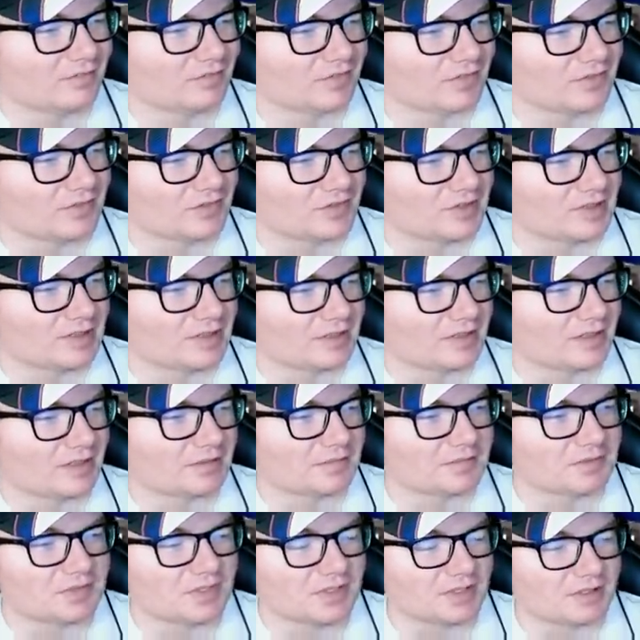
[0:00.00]
the first year that
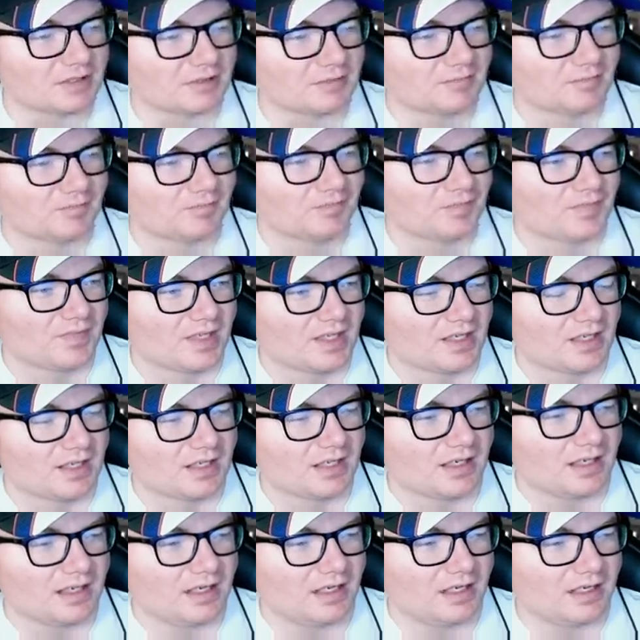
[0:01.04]
I was here,
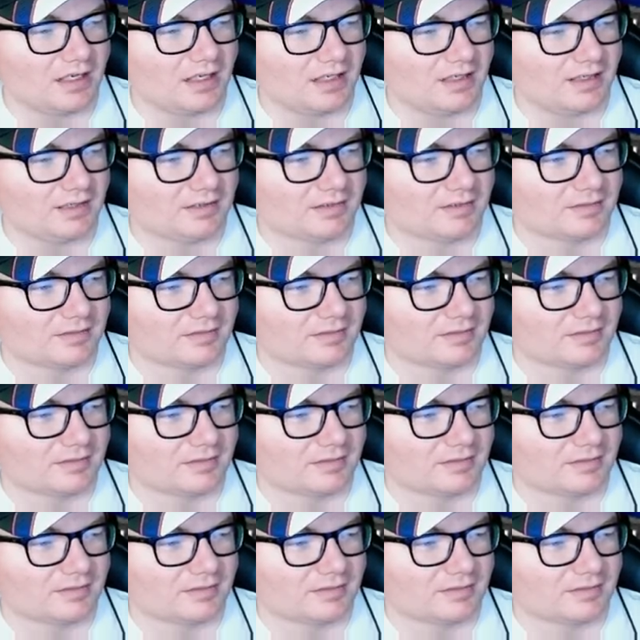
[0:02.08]
uh,